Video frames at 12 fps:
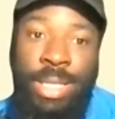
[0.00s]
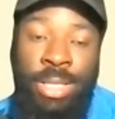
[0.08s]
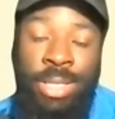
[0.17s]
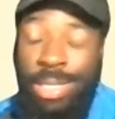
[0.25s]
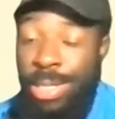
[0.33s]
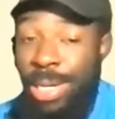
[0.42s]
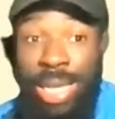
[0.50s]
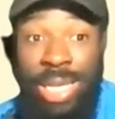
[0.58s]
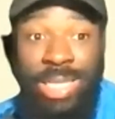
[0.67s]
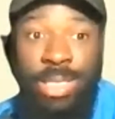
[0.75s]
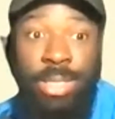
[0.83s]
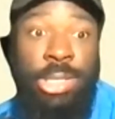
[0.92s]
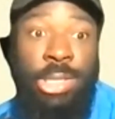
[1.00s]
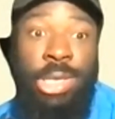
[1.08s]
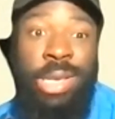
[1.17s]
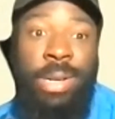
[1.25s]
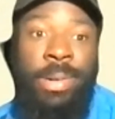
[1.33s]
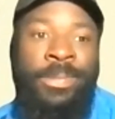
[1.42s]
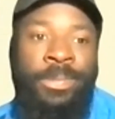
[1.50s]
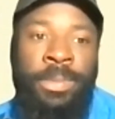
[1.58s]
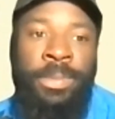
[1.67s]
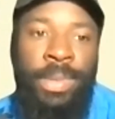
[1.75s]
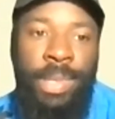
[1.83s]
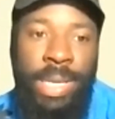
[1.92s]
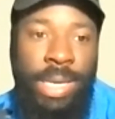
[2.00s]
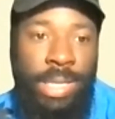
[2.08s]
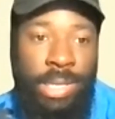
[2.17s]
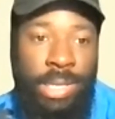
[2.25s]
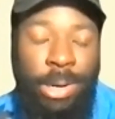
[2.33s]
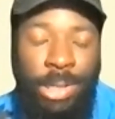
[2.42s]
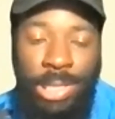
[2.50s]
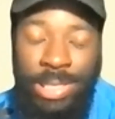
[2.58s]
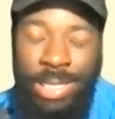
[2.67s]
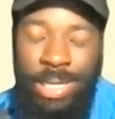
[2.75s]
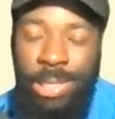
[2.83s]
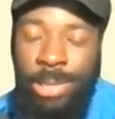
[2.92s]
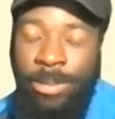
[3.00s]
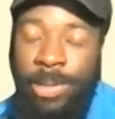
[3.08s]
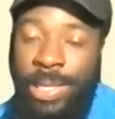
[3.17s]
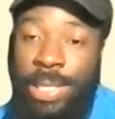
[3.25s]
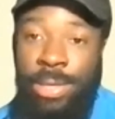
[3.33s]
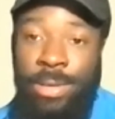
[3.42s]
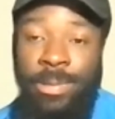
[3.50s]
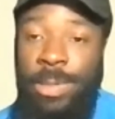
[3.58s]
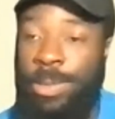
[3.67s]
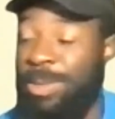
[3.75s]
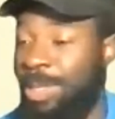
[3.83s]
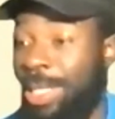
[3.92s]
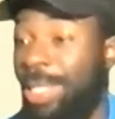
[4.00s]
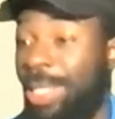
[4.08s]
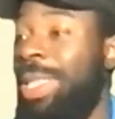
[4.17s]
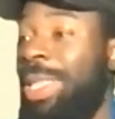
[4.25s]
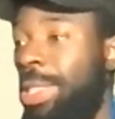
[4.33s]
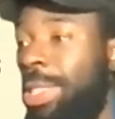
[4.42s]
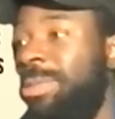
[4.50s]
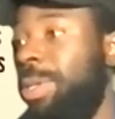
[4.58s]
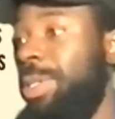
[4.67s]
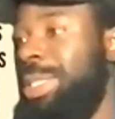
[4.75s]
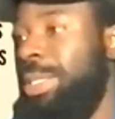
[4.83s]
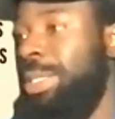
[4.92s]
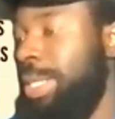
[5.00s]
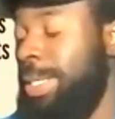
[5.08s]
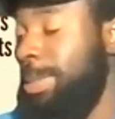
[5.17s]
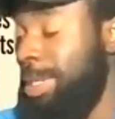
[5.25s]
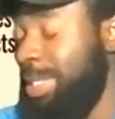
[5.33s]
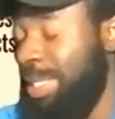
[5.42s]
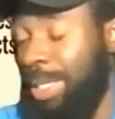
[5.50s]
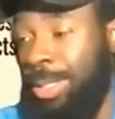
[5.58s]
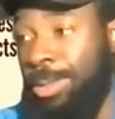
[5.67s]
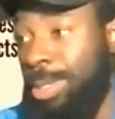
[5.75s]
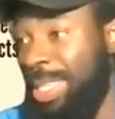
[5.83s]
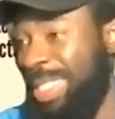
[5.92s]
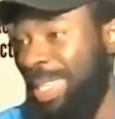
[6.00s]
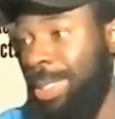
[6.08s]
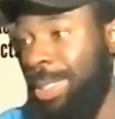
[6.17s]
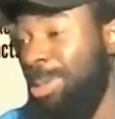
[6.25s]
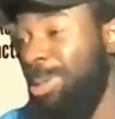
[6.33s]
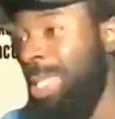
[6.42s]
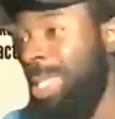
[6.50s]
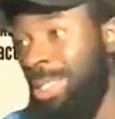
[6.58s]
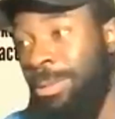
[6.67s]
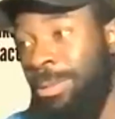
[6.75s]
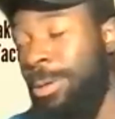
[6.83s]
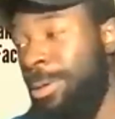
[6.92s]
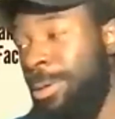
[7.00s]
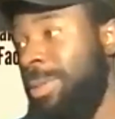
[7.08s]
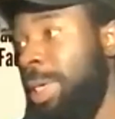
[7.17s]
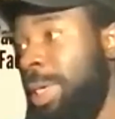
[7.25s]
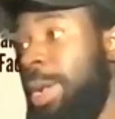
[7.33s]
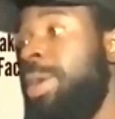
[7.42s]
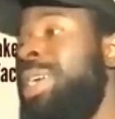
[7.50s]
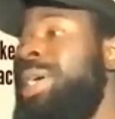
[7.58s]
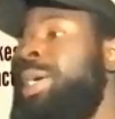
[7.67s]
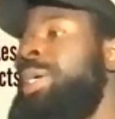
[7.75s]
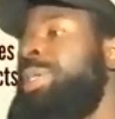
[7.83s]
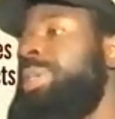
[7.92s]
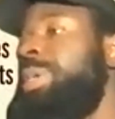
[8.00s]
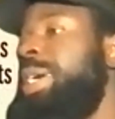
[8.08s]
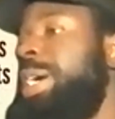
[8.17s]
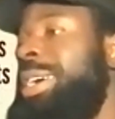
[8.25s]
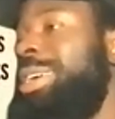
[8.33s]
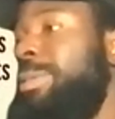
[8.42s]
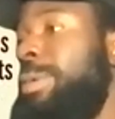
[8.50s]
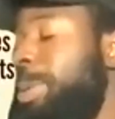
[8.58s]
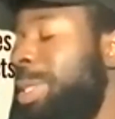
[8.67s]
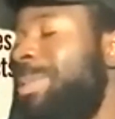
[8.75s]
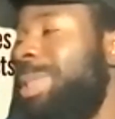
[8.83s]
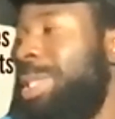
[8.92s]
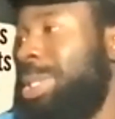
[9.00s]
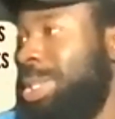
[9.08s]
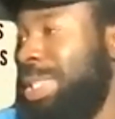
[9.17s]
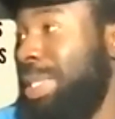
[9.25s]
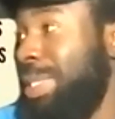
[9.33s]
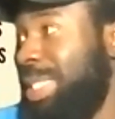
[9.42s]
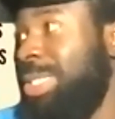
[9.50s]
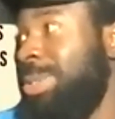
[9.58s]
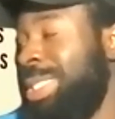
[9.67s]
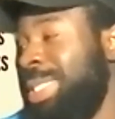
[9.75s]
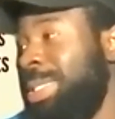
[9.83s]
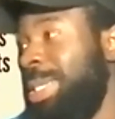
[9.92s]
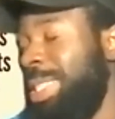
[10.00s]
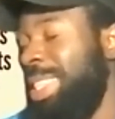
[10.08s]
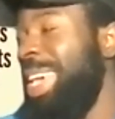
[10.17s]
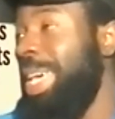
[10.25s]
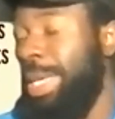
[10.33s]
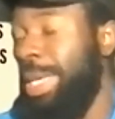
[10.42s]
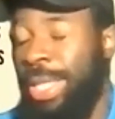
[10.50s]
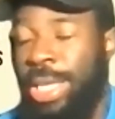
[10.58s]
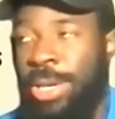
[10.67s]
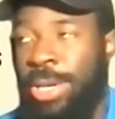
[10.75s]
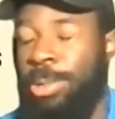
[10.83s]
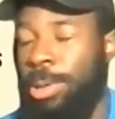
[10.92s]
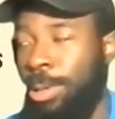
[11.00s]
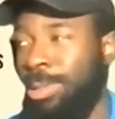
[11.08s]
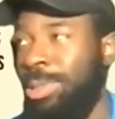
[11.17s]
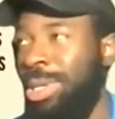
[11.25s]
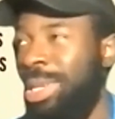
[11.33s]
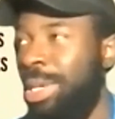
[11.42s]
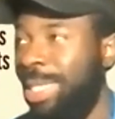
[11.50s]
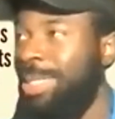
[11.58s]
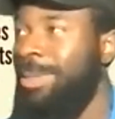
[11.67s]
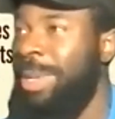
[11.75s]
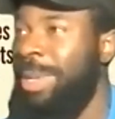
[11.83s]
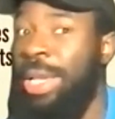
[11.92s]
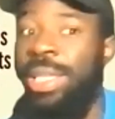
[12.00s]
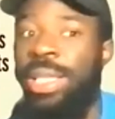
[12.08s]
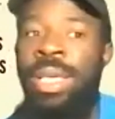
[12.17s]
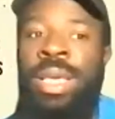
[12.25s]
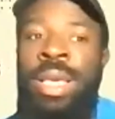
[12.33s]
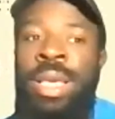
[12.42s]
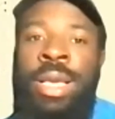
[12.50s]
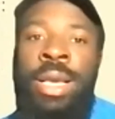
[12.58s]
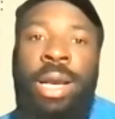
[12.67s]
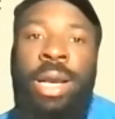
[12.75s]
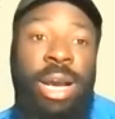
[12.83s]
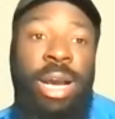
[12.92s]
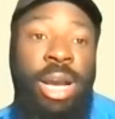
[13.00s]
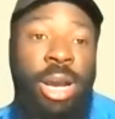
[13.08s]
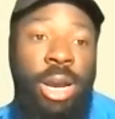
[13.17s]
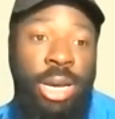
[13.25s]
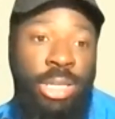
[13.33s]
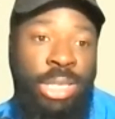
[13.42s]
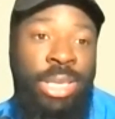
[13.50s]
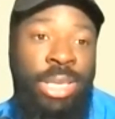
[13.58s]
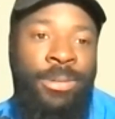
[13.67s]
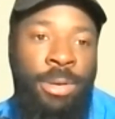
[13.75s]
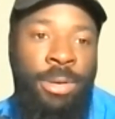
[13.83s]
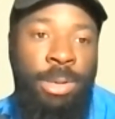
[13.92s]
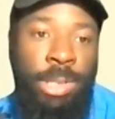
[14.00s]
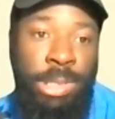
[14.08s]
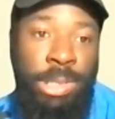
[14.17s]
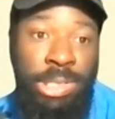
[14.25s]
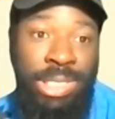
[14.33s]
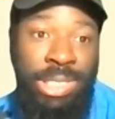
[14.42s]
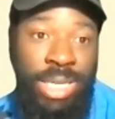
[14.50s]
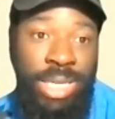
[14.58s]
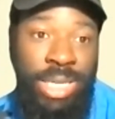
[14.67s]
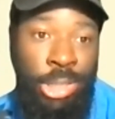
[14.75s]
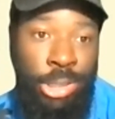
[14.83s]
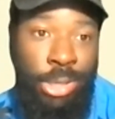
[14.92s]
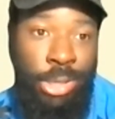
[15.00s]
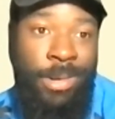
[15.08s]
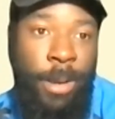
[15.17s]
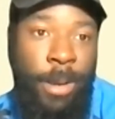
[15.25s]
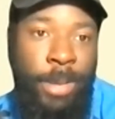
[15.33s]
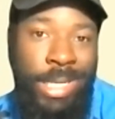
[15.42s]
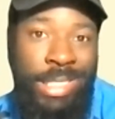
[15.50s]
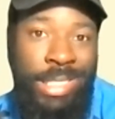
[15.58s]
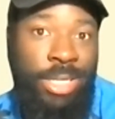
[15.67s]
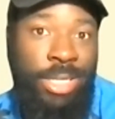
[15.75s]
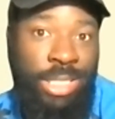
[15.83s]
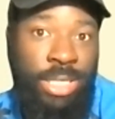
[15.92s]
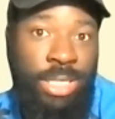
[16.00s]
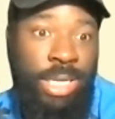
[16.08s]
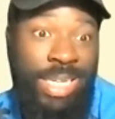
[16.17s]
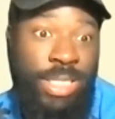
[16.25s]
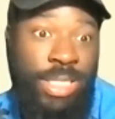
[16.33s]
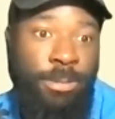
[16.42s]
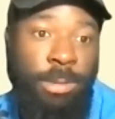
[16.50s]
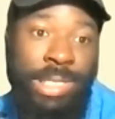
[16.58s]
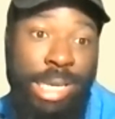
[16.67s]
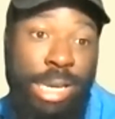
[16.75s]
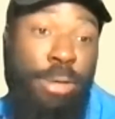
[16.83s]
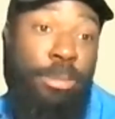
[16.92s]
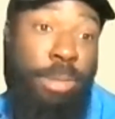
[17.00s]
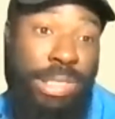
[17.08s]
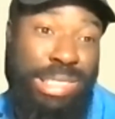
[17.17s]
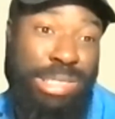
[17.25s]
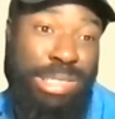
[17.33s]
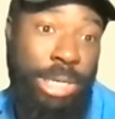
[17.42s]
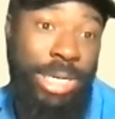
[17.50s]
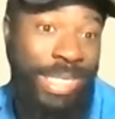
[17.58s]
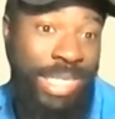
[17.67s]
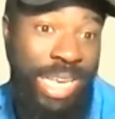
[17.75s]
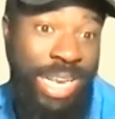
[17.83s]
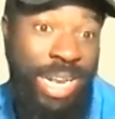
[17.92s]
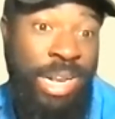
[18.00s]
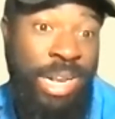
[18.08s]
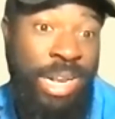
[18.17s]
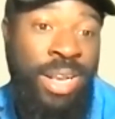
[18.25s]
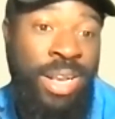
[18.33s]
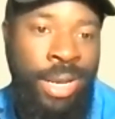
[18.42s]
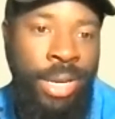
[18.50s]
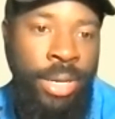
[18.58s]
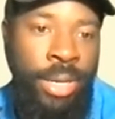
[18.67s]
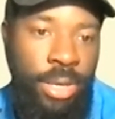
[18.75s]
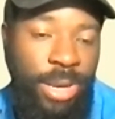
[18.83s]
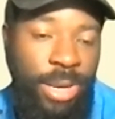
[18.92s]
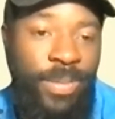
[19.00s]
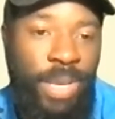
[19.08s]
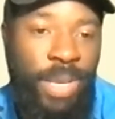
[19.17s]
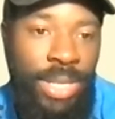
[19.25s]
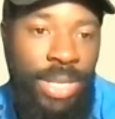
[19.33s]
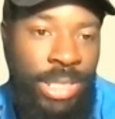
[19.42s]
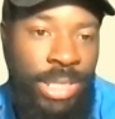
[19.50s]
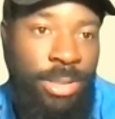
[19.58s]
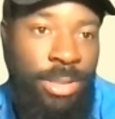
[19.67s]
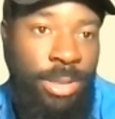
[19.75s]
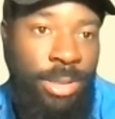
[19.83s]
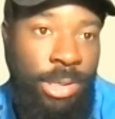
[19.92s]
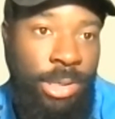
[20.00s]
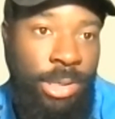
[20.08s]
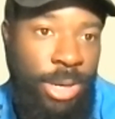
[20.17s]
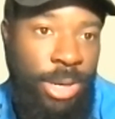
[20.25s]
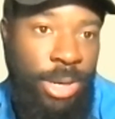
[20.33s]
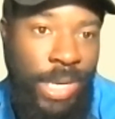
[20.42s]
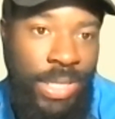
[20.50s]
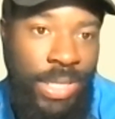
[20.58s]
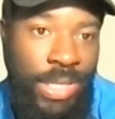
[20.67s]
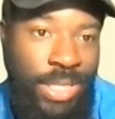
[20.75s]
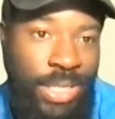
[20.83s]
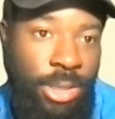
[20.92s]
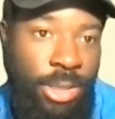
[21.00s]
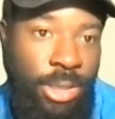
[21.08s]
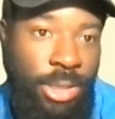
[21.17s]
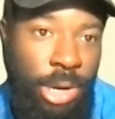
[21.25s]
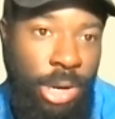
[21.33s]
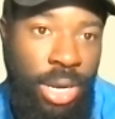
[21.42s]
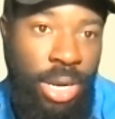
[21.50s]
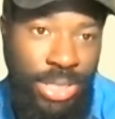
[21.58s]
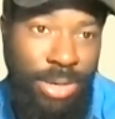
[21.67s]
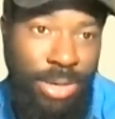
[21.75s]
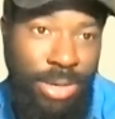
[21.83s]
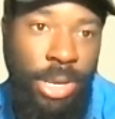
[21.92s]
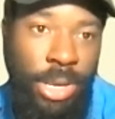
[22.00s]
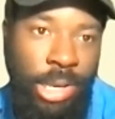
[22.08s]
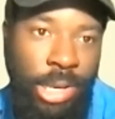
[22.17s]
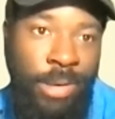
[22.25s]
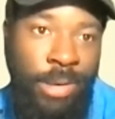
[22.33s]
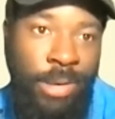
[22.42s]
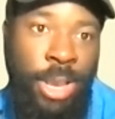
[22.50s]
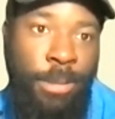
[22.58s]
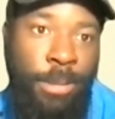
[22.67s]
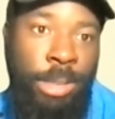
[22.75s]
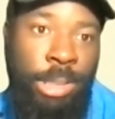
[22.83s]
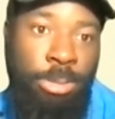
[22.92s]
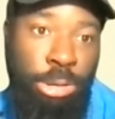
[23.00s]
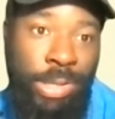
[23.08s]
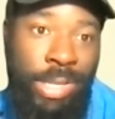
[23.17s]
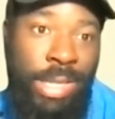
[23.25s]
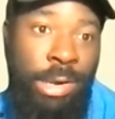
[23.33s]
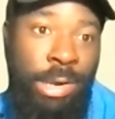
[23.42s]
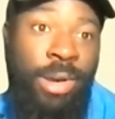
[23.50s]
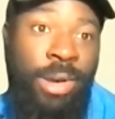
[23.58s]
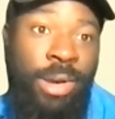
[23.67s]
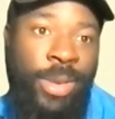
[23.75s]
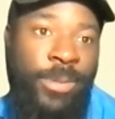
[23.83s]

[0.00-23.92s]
You can have something there. And I don't need to say anything about that defense. We've seen the defense. It was like it's like 2004 over there. So yeah, you put him in a situation like that, I think he will only elevate. I think if you use your second and third round picks to get some more skill position players there, it'll be a nice little showing if they're able to pull that off. Maybe